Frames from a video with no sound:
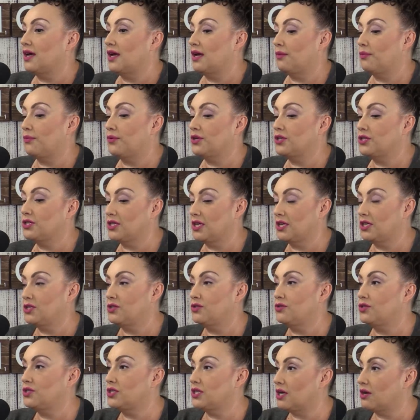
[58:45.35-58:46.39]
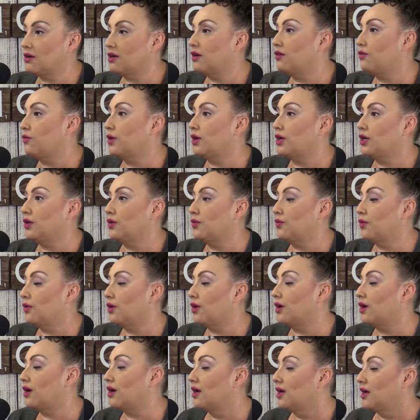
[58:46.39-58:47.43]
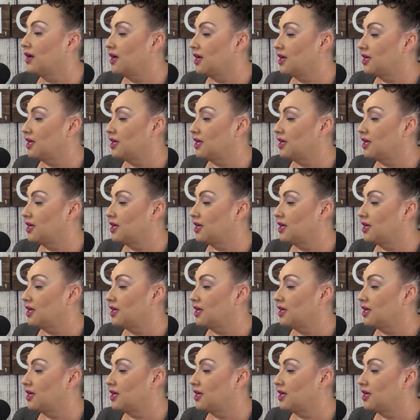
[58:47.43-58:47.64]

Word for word: I appreciate you sharing where you were